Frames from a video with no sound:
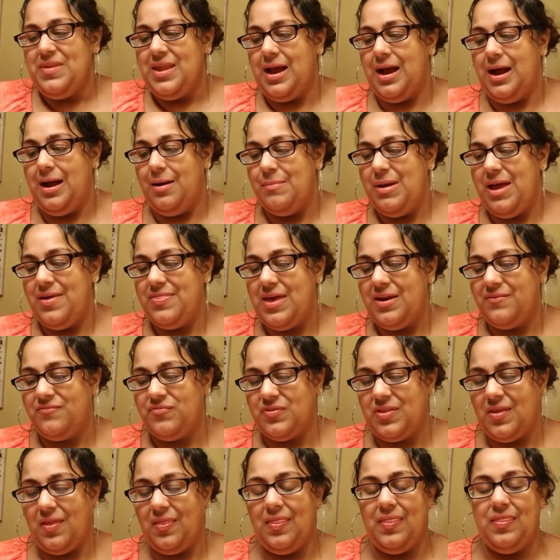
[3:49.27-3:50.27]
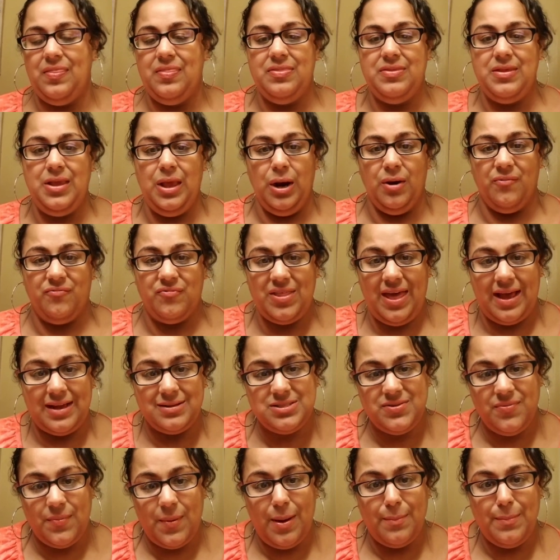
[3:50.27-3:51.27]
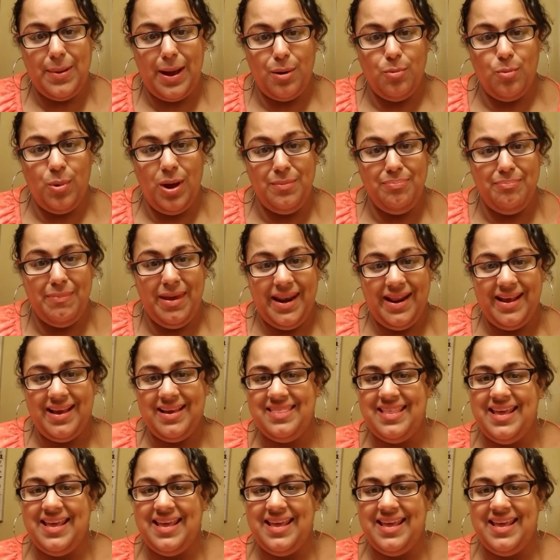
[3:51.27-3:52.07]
And then for that's for about 1 minute,